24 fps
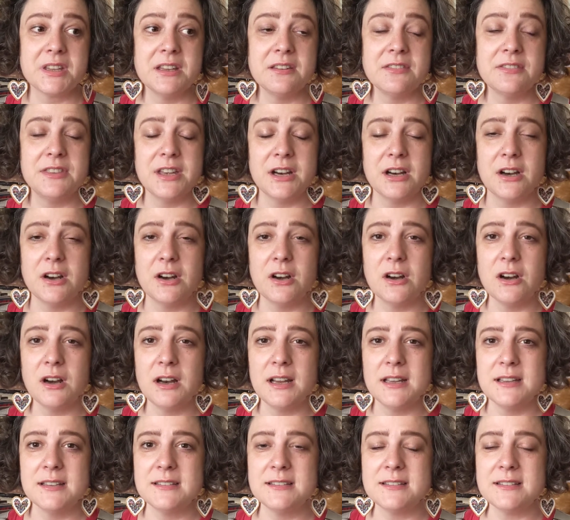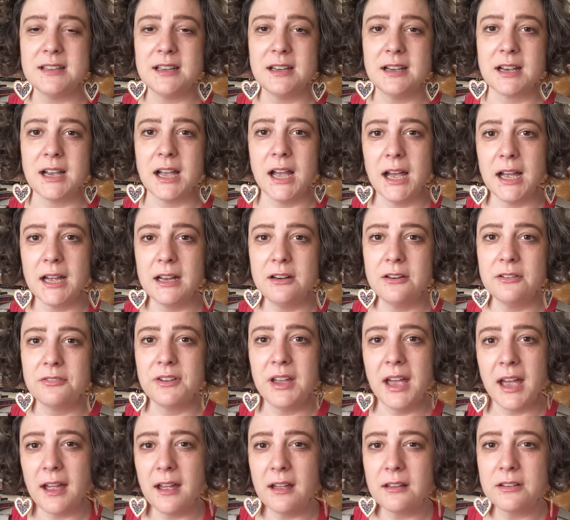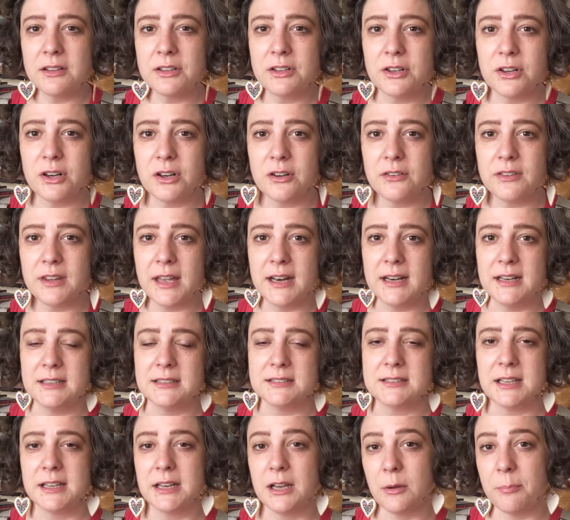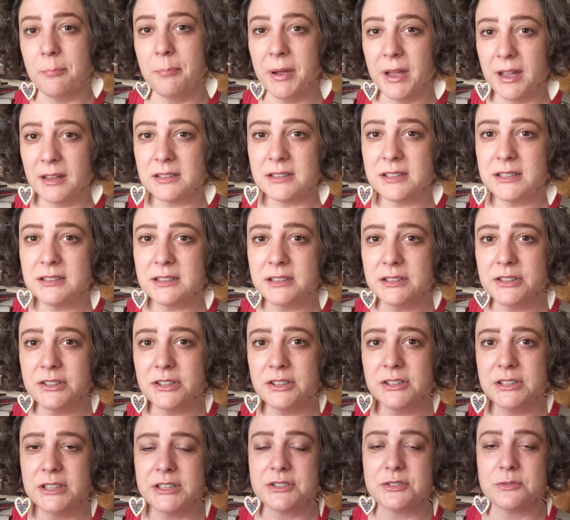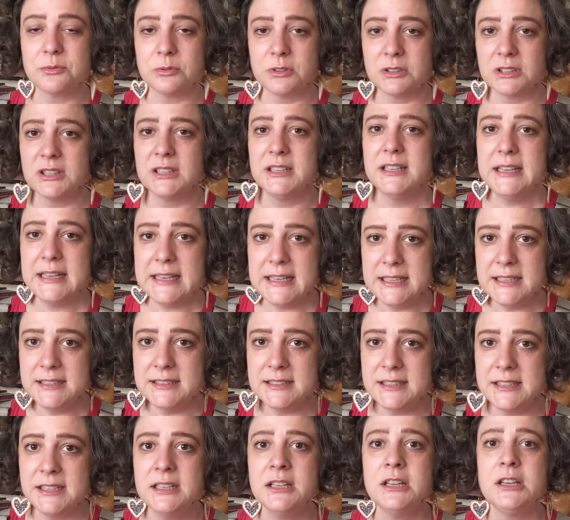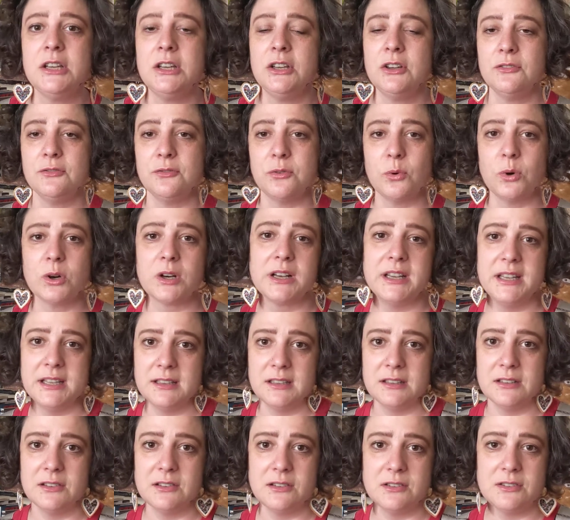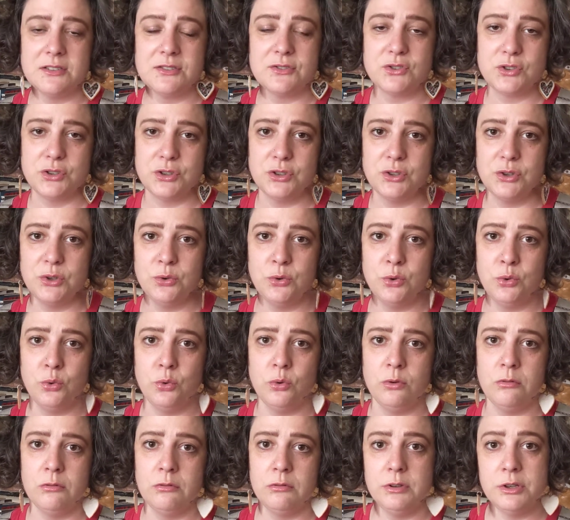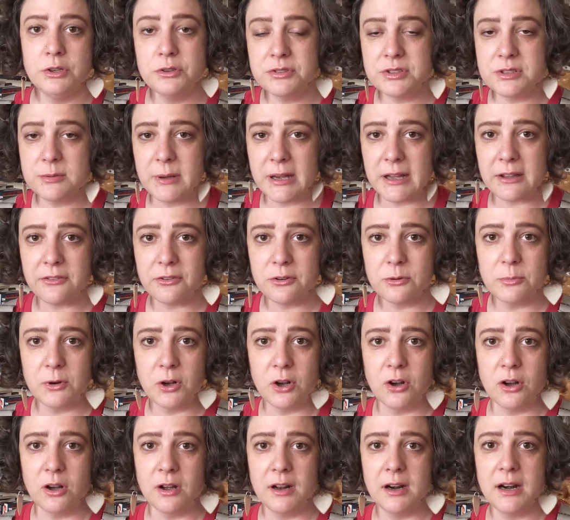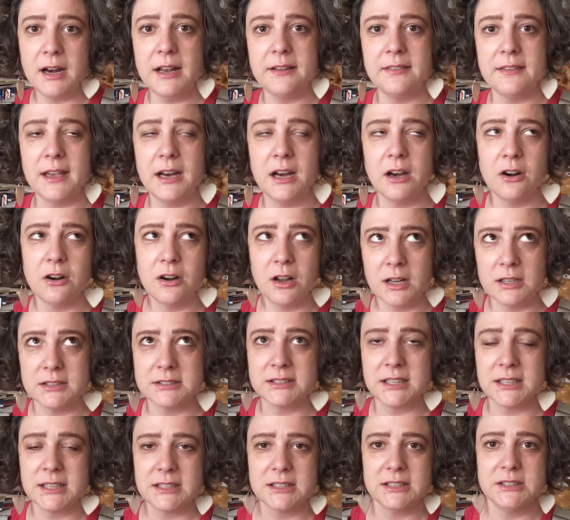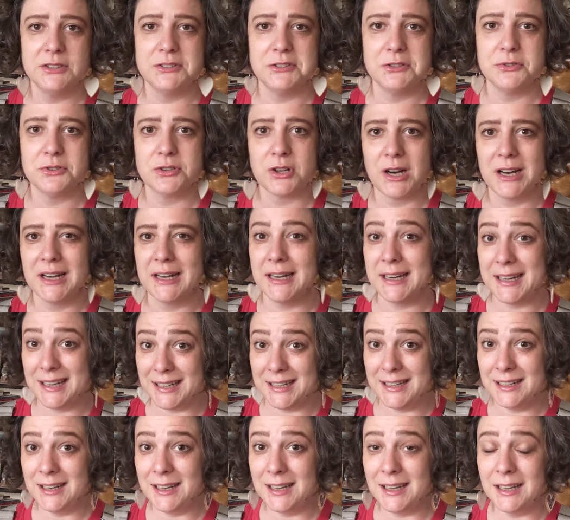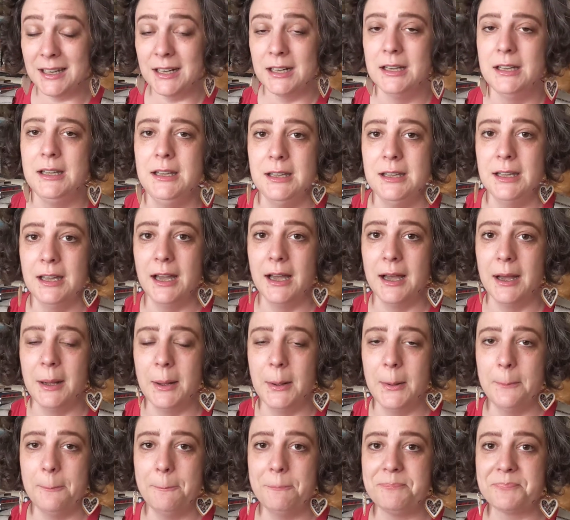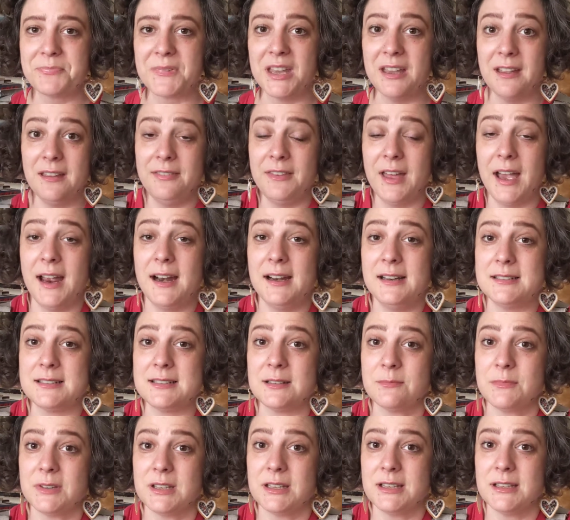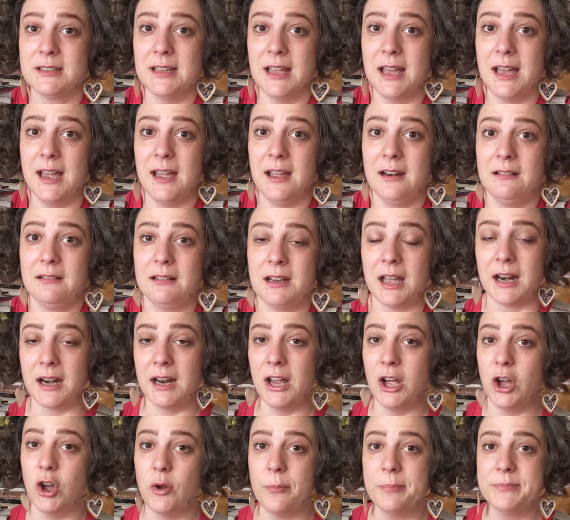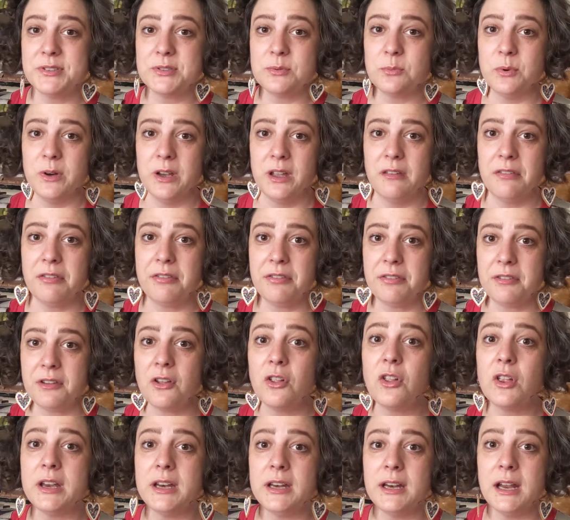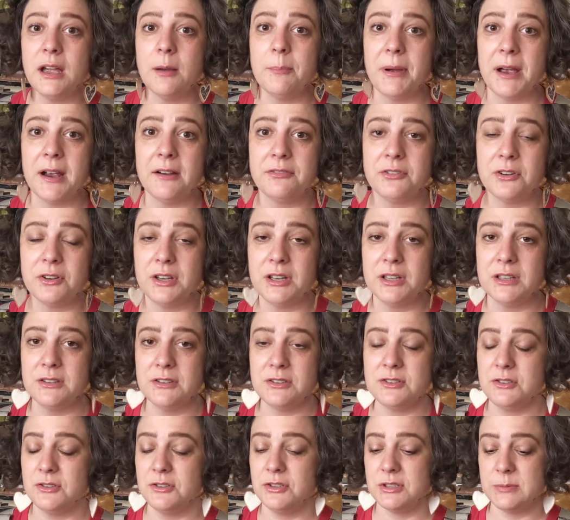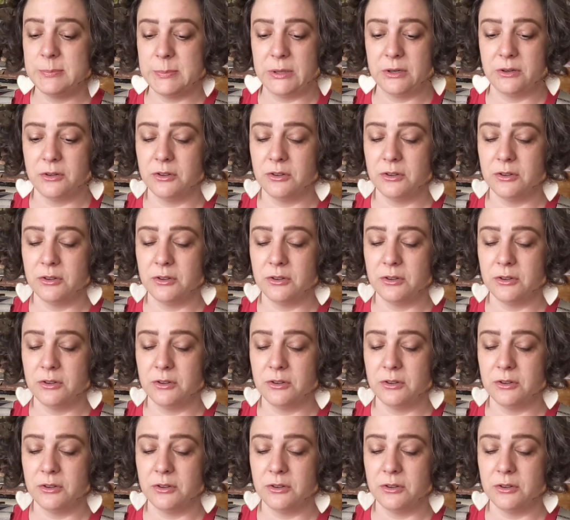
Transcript: There is a kind of cat litter that is like a pellet litter that's really easy for kittens to use the bathroom on, and they are not as likely to try to eat it. And that is something that kind of helps with cleaning up after kittens. You just put a